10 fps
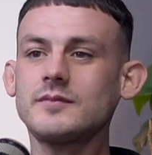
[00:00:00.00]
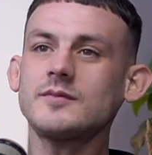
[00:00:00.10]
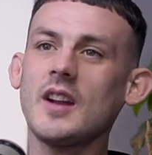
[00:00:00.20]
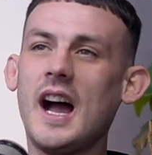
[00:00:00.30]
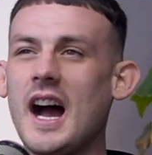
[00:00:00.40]

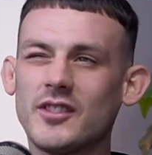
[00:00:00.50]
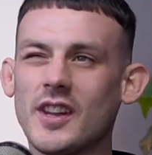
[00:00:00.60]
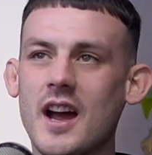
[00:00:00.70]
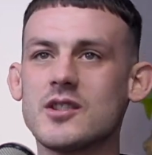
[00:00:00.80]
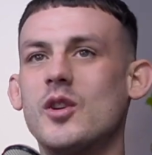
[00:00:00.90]
After
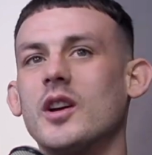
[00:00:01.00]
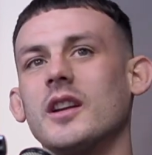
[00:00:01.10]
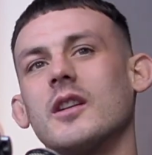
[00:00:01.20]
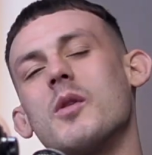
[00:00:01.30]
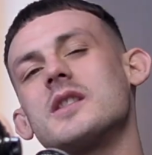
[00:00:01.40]
that,
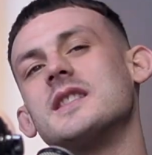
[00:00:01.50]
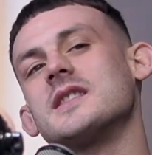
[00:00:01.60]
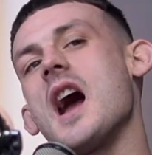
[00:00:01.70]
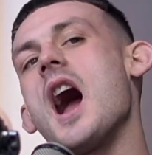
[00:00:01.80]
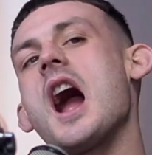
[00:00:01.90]
it wasn't this
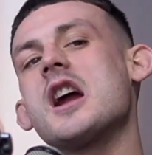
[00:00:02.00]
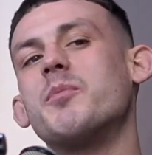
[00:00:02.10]
hard,